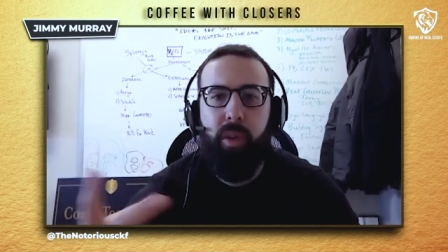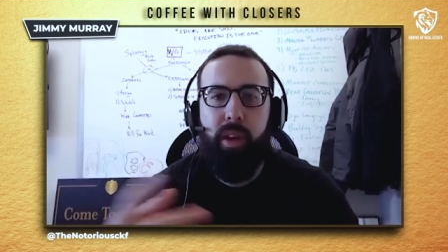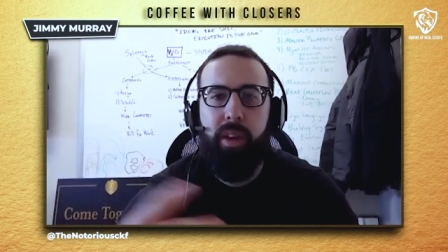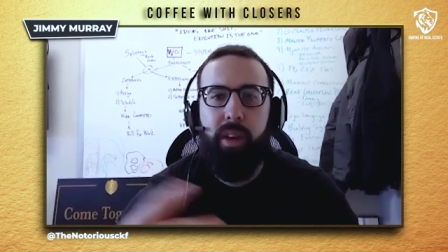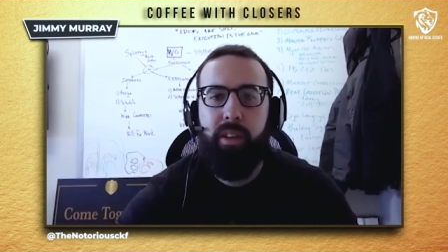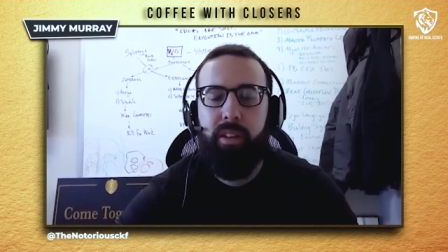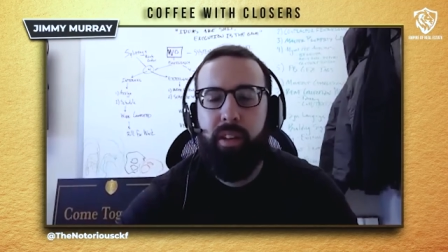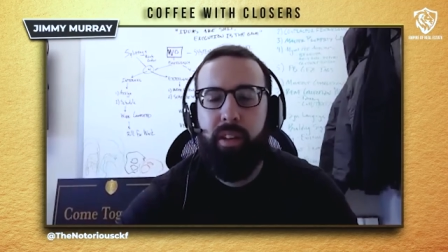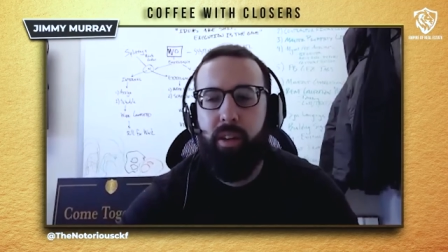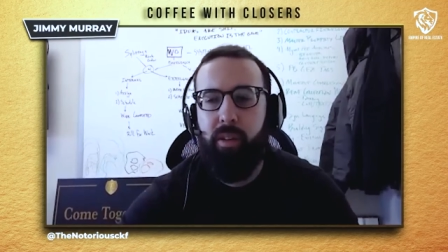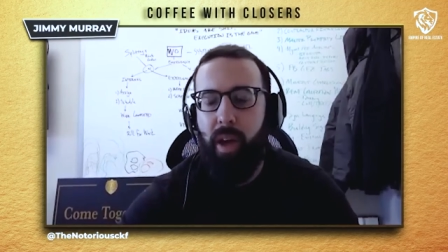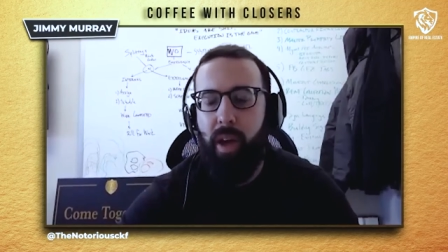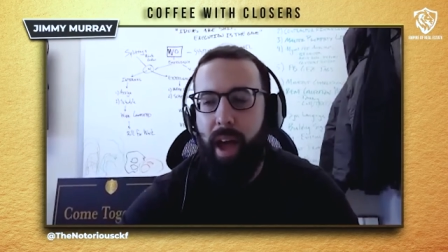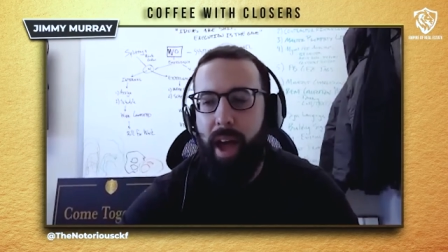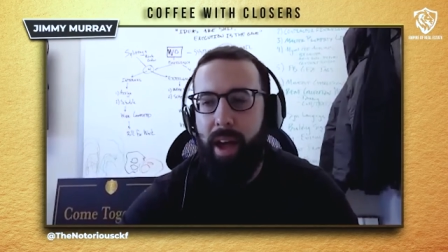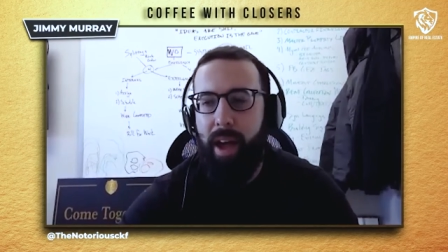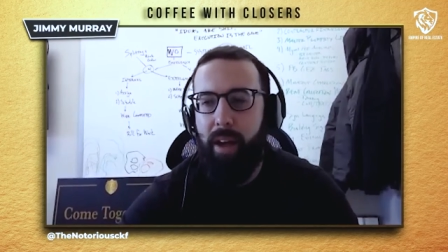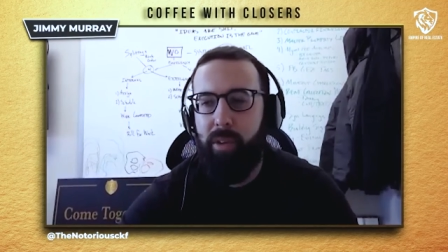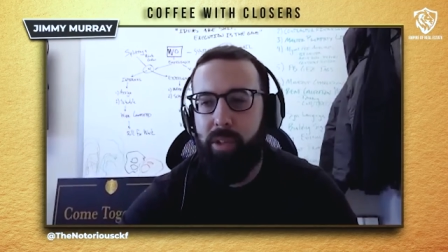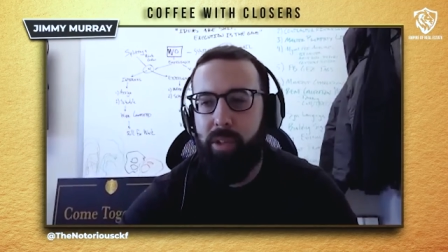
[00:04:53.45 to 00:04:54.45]

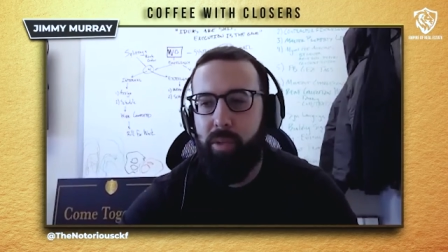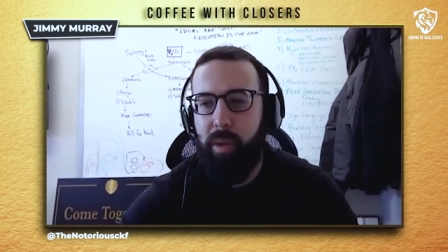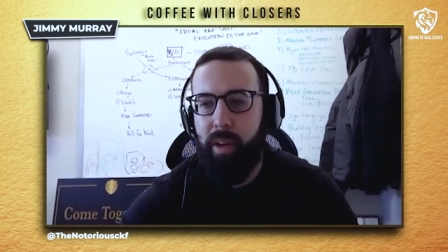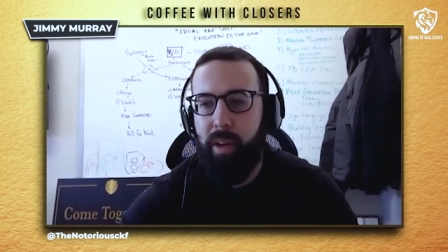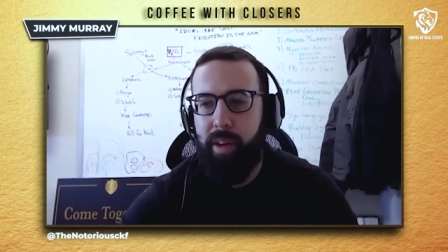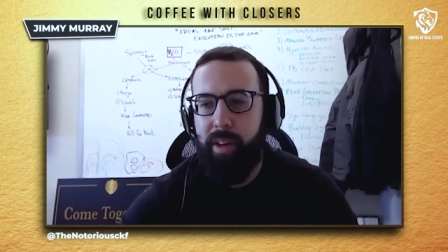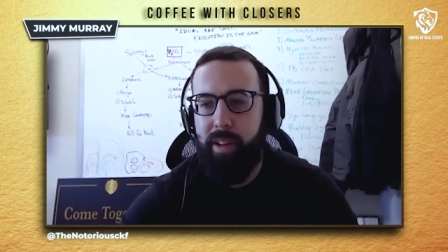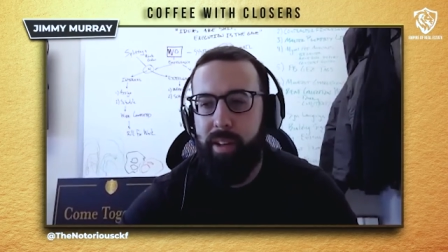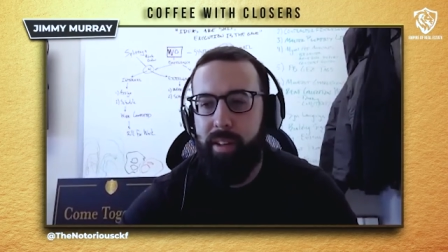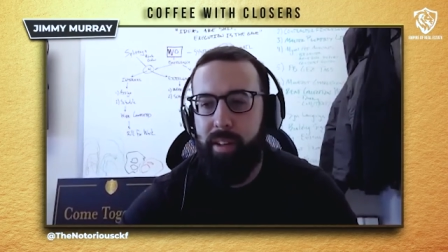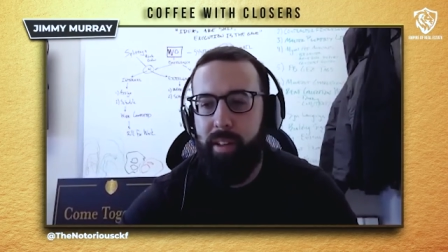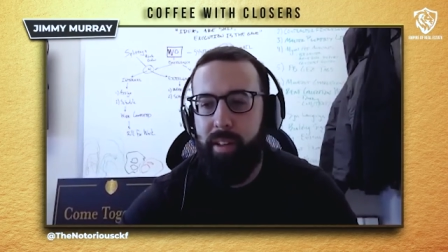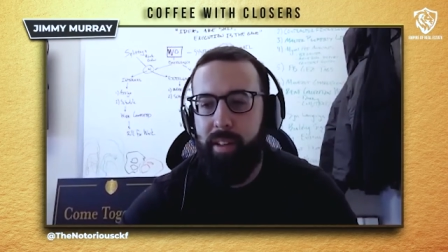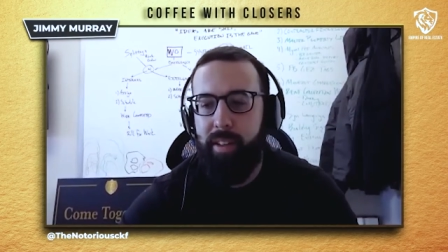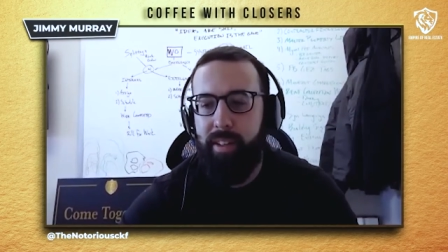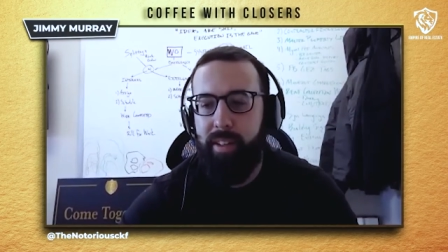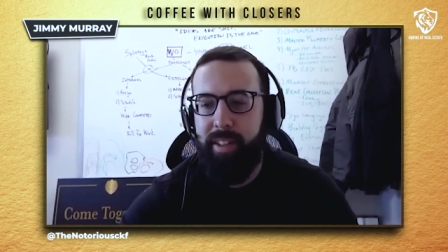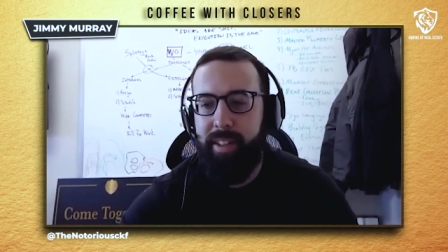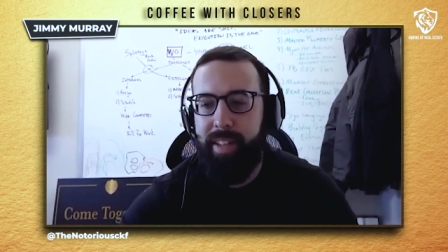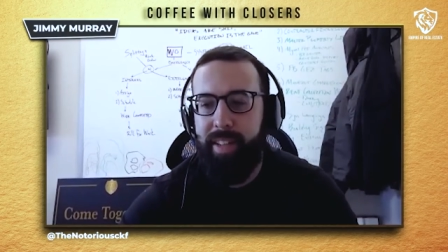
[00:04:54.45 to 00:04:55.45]
I always wanted
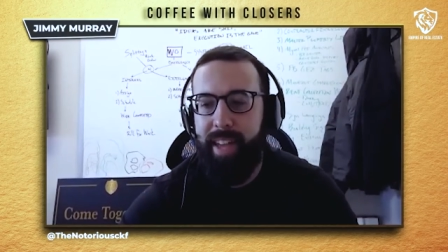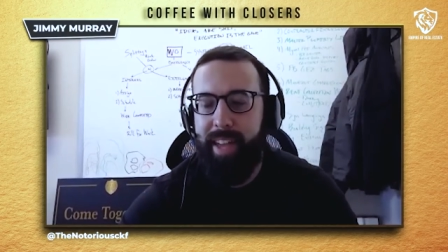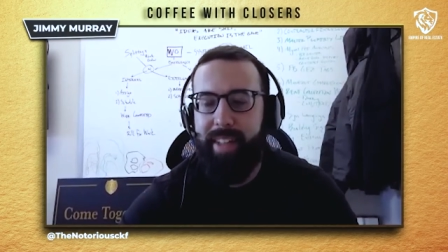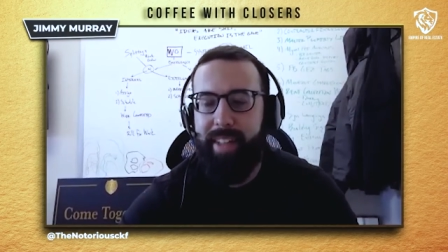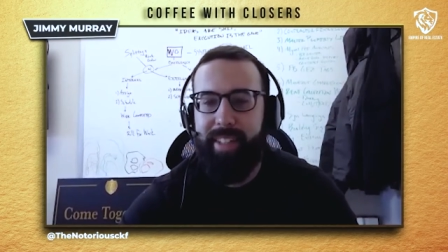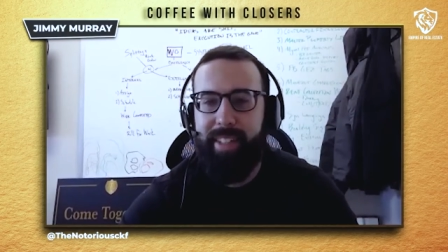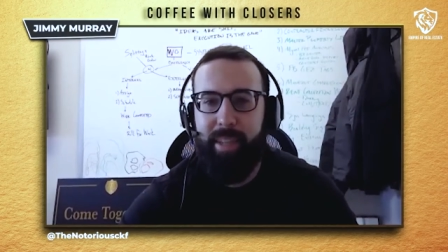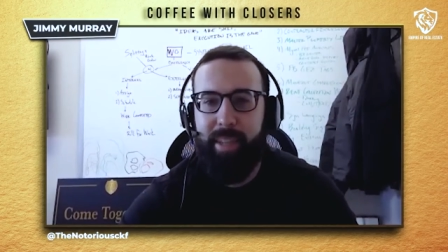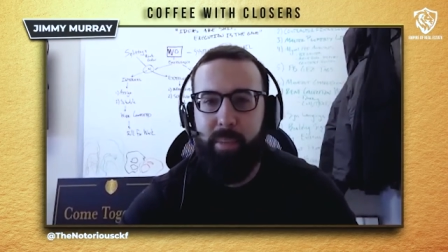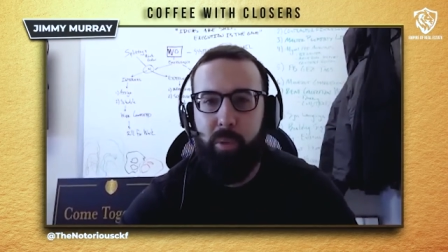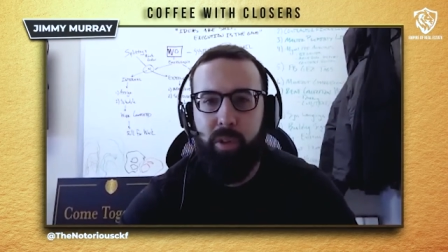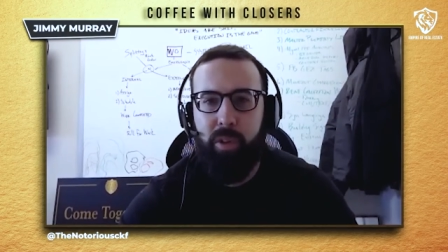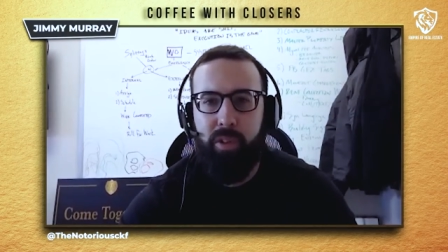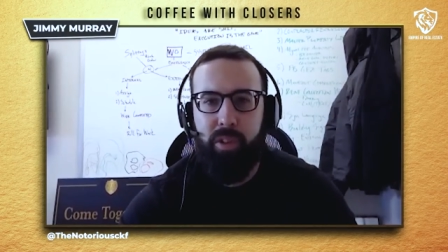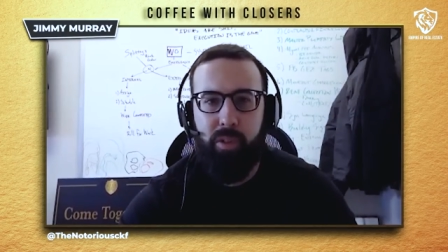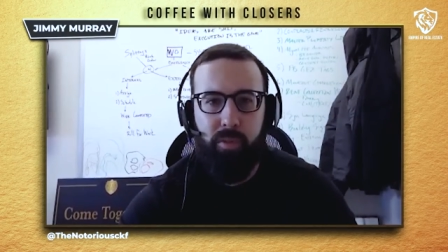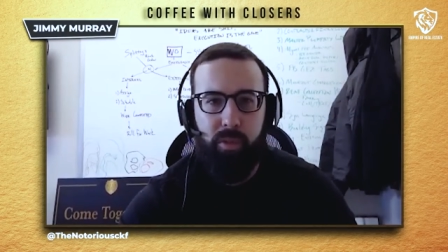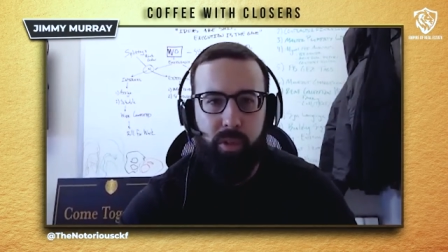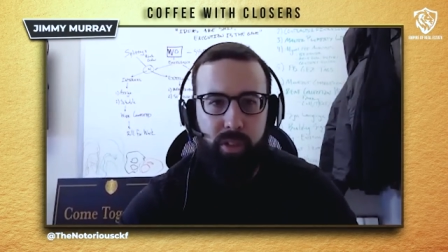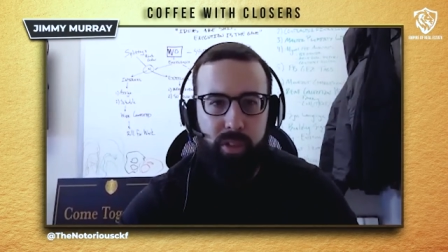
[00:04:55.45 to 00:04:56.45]
to get deeper into
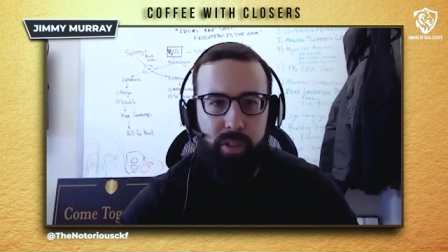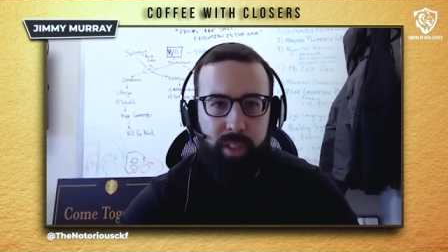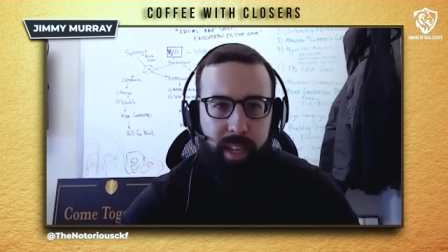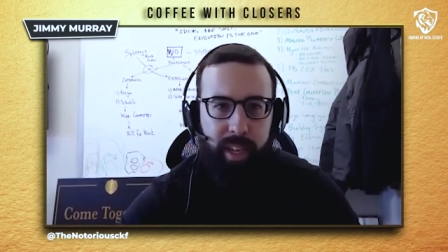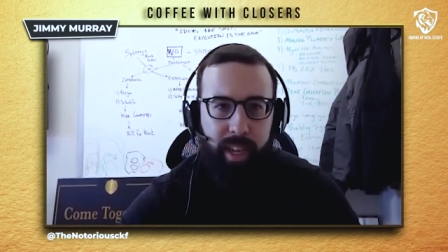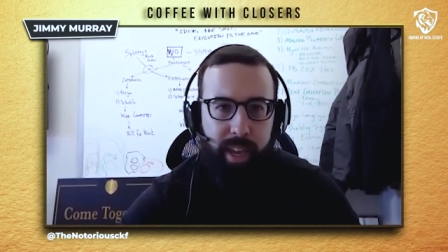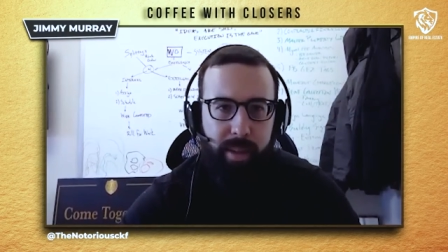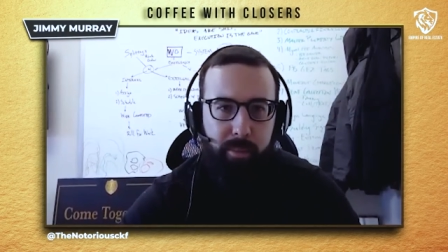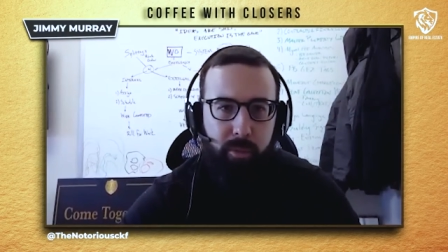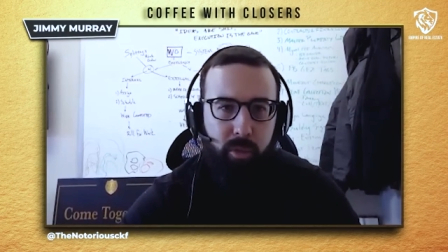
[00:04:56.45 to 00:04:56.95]
the real estate game,